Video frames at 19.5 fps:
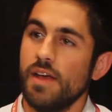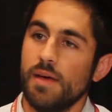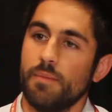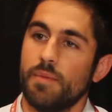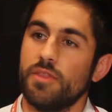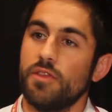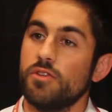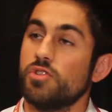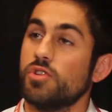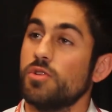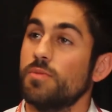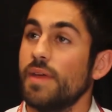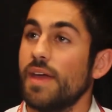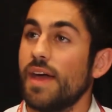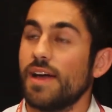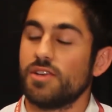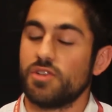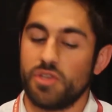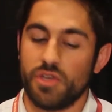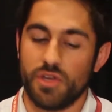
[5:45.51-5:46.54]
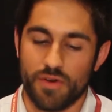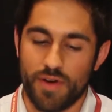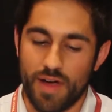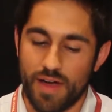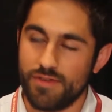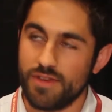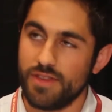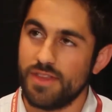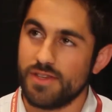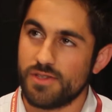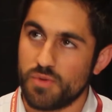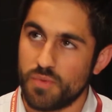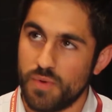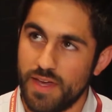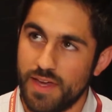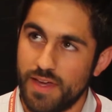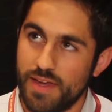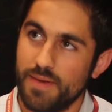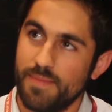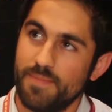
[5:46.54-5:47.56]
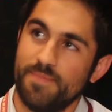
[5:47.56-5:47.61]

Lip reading: but those should be actually arriving this week.